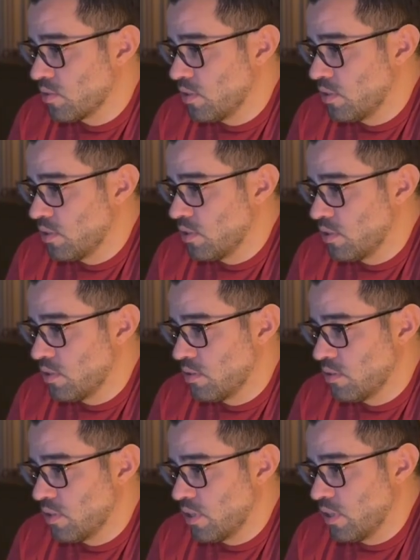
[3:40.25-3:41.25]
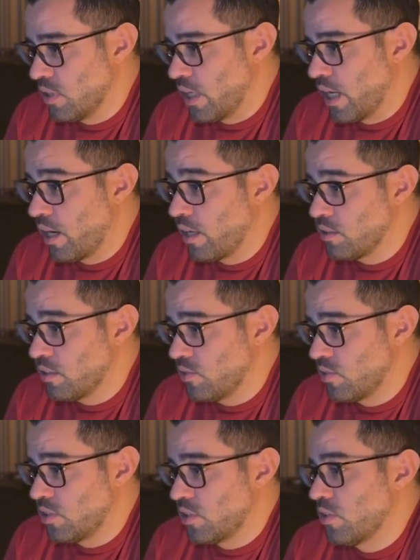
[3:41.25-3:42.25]
and I highly
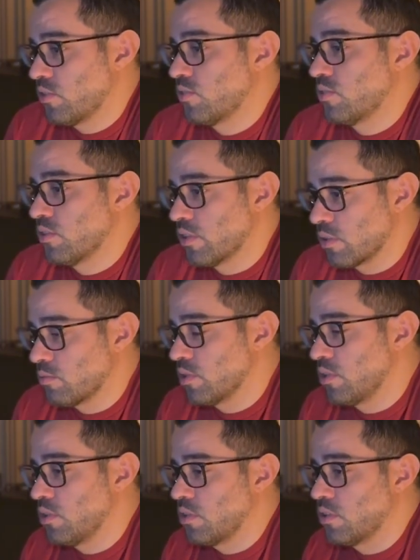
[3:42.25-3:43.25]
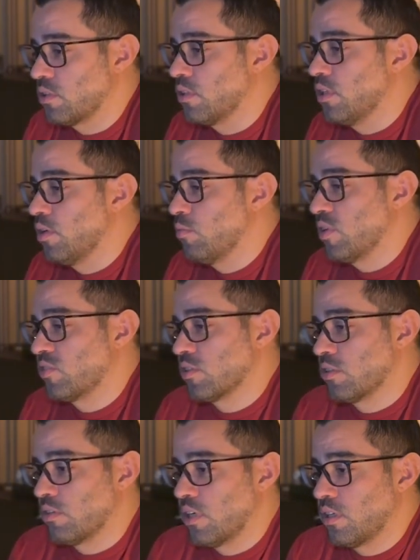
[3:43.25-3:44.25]
suggest, like, when you're messing
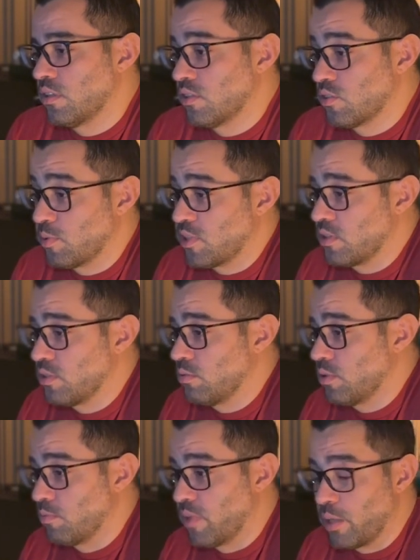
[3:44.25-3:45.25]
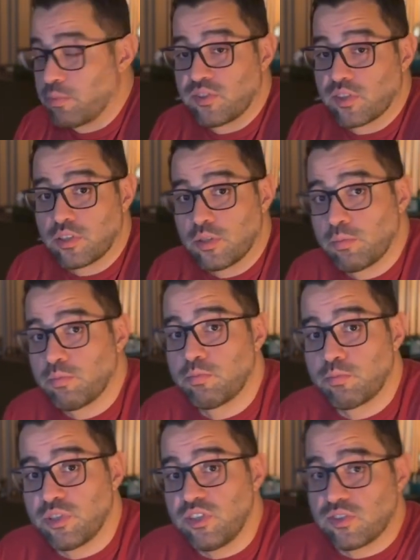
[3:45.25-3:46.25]
around, especially with my particular
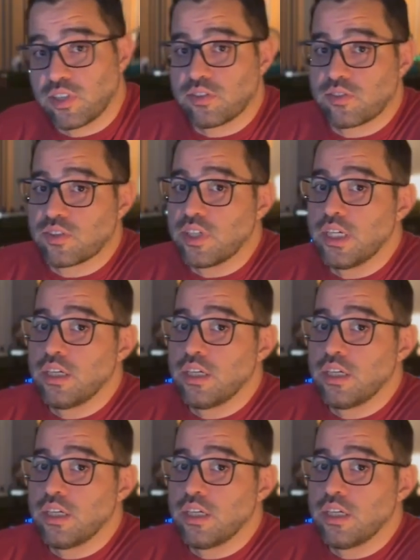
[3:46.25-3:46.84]
presets,